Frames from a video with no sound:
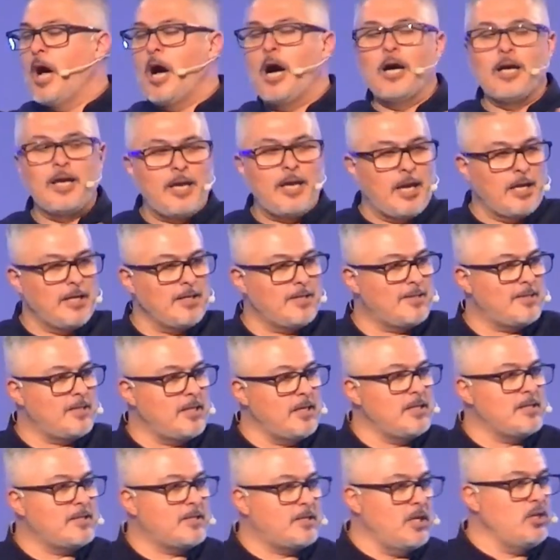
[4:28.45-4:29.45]
against
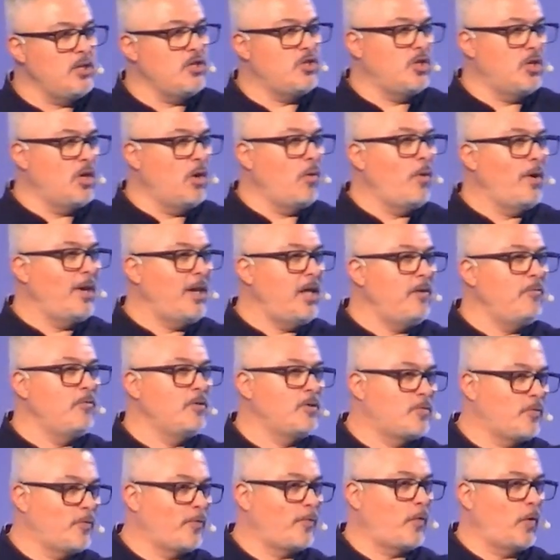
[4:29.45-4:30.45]
these things, you know what he
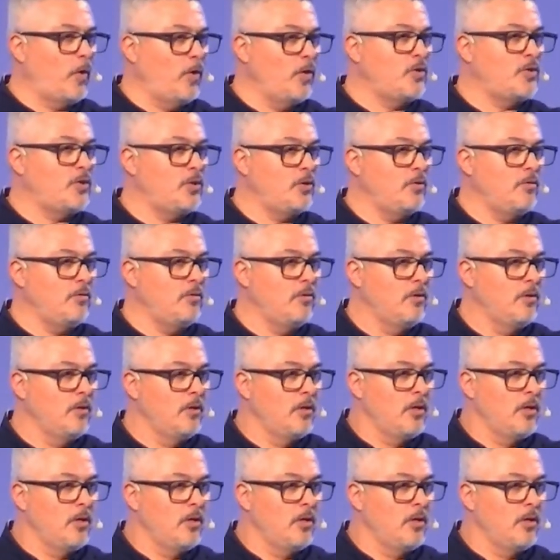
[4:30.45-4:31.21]
was referring to?